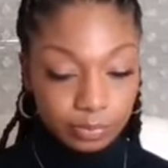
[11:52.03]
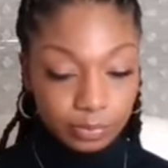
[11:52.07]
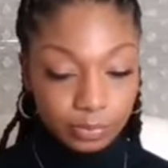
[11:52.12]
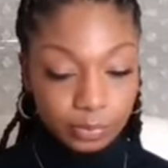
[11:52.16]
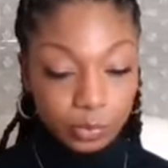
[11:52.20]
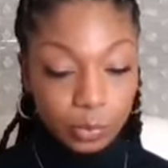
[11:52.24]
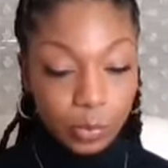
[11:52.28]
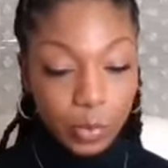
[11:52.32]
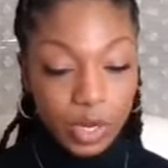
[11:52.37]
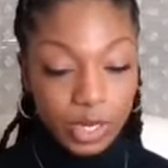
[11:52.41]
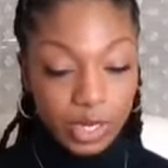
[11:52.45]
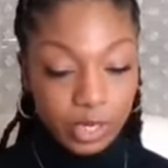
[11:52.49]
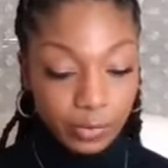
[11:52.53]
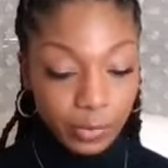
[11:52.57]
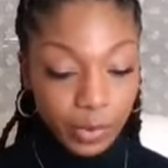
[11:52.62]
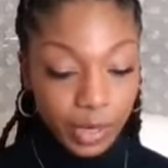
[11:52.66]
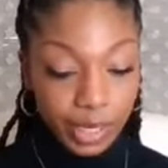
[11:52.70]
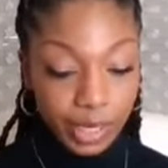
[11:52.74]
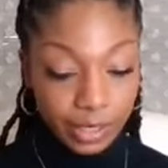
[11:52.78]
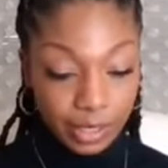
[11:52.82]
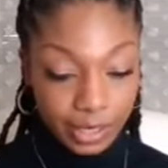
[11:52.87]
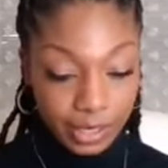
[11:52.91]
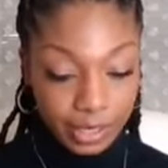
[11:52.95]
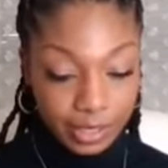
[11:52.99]
where
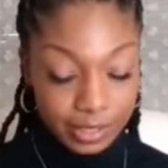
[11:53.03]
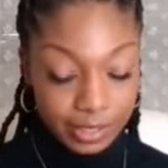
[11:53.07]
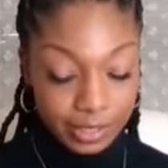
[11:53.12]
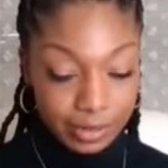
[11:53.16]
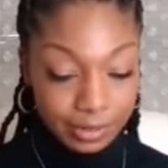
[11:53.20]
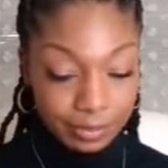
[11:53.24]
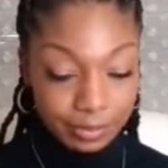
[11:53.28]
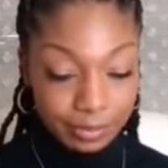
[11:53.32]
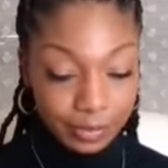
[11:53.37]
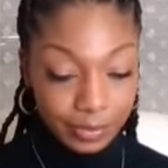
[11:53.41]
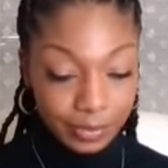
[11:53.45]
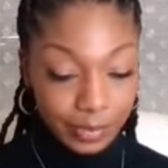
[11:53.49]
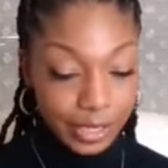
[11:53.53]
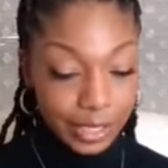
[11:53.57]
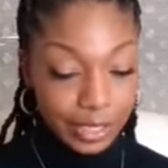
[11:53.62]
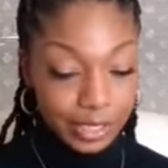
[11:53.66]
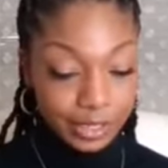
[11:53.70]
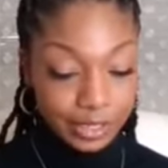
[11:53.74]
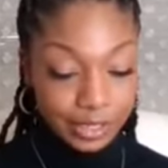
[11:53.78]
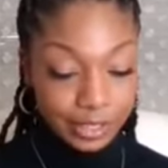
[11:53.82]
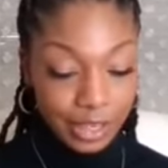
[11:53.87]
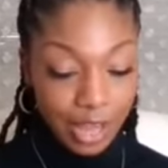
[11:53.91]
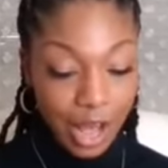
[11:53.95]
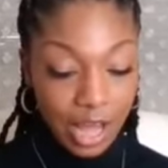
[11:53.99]
it is.
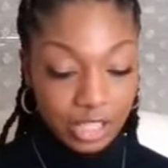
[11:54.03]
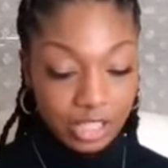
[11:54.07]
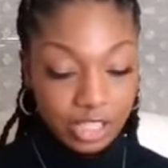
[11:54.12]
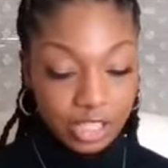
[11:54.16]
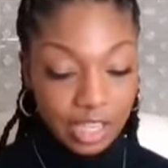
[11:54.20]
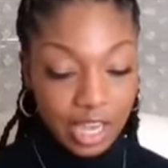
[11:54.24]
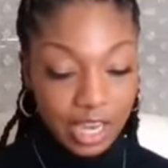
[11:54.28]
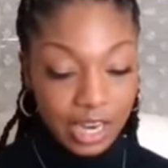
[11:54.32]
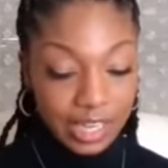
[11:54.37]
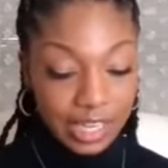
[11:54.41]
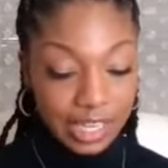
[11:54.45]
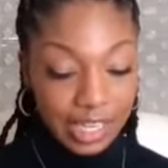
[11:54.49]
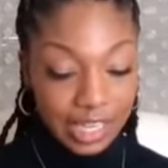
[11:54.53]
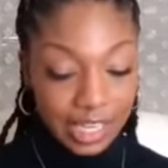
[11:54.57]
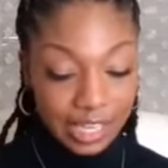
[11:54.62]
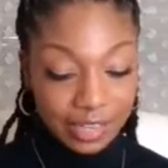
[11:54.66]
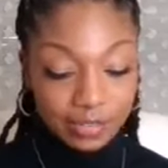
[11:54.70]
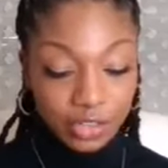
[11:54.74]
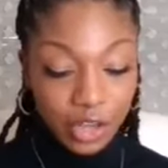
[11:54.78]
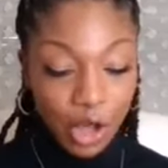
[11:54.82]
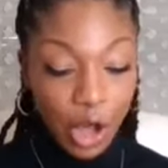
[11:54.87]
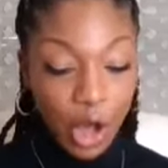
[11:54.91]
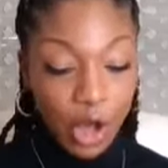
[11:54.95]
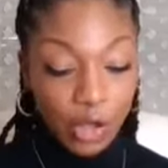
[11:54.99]
But y'all, I just got to
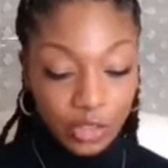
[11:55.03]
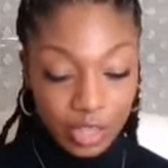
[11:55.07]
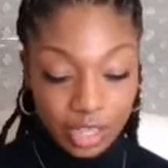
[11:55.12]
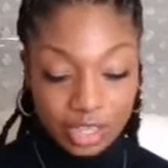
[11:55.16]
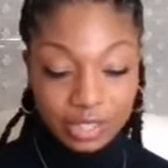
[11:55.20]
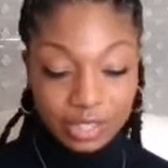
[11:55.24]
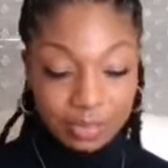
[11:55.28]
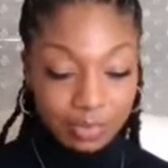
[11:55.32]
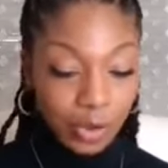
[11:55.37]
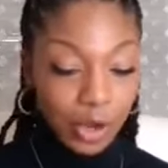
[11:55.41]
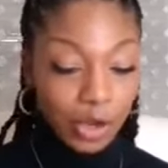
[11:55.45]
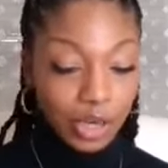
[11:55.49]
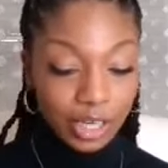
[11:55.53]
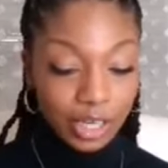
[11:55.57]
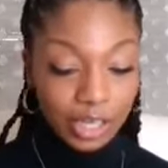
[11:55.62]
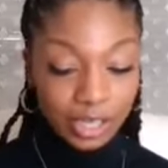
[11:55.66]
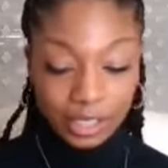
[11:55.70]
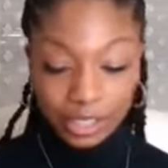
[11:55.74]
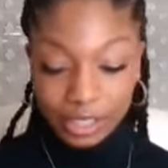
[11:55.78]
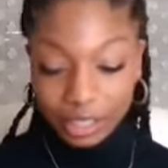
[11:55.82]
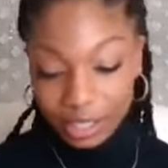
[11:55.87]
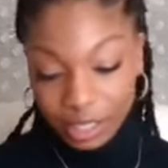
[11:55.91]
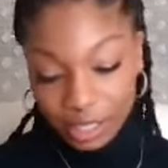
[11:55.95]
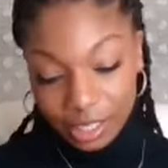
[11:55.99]
give y'all this part
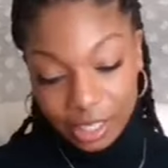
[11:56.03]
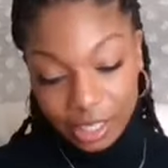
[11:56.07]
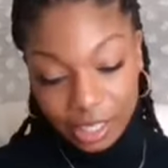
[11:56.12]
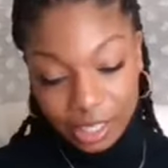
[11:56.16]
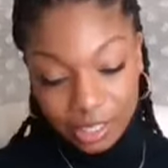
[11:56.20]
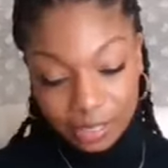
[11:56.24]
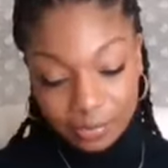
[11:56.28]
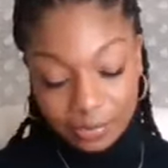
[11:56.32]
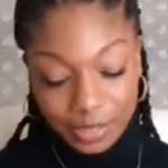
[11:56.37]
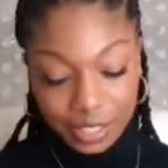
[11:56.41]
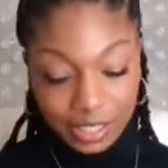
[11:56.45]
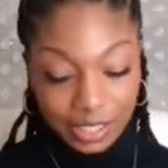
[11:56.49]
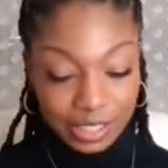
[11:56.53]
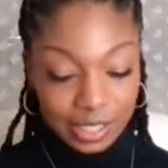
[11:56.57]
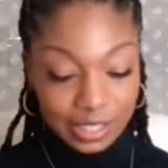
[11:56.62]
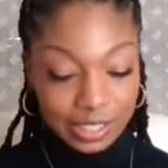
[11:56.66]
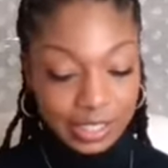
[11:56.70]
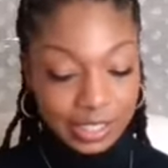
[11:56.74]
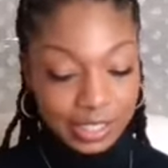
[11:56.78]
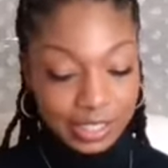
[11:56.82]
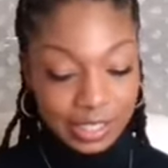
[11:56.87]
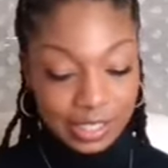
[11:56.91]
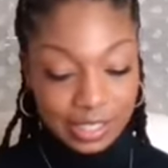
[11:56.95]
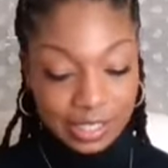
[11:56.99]

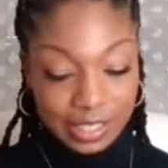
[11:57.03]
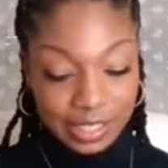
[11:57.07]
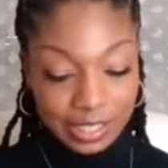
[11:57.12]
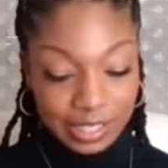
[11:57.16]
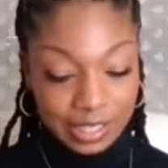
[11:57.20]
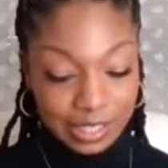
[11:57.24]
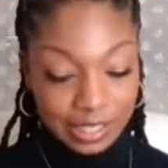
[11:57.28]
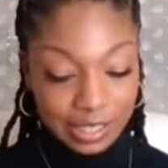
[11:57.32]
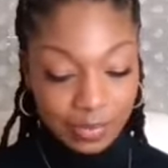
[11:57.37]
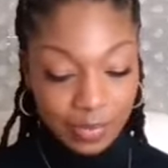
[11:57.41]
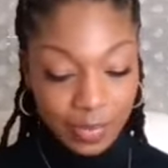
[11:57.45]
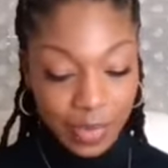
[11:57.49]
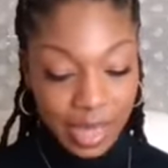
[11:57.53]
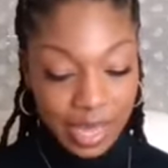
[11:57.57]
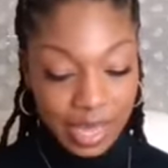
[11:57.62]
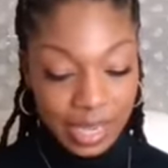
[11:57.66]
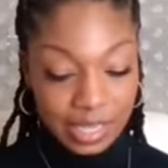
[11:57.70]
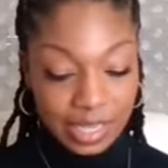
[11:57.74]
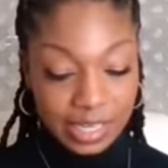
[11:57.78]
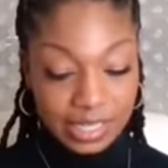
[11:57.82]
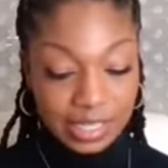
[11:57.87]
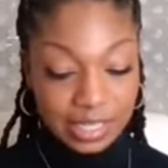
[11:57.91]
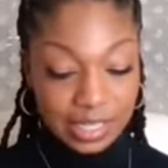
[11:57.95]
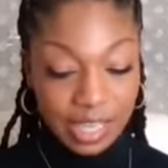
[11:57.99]
because this is the
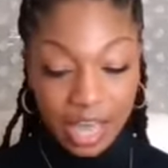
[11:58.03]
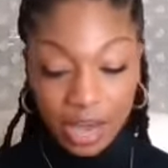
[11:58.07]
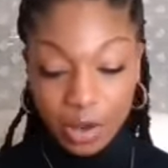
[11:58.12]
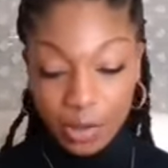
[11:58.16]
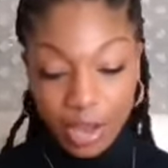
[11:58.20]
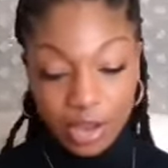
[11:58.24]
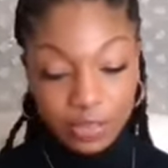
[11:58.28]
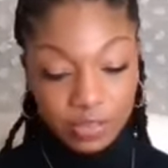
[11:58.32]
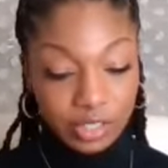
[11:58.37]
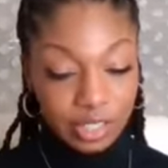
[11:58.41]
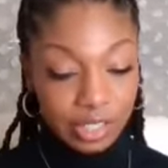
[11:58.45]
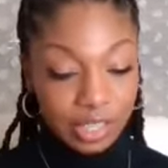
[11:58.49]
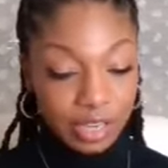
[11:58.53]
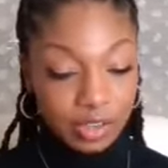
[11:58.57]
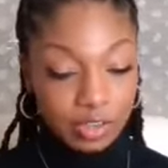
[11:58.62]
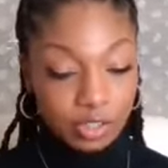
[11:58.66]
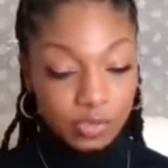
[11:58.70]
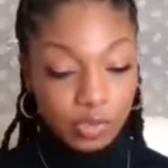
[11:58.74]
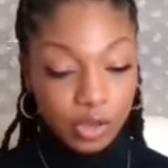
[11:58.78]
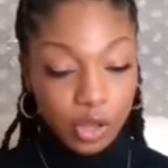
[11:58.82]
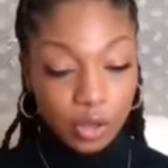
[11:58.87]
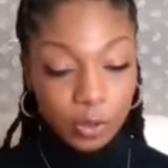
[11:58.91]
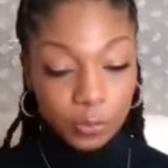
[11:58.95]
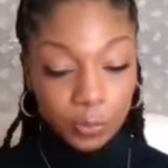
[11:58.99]
main, this is how everything else
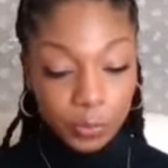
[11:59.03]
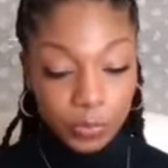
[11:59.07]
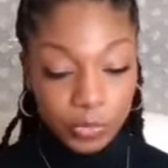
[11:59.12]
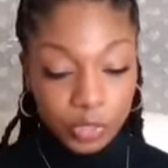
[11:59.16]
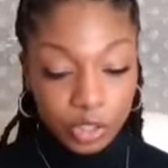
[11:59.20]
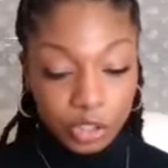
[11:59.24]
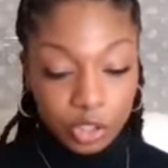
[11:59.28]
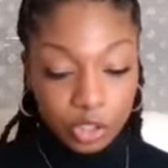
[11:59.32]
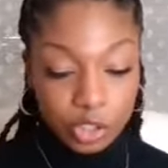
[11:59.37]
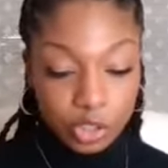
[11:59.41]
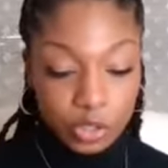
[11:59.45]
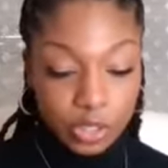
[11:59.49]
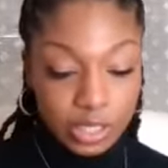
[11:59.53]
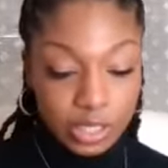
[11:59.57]
flows. So it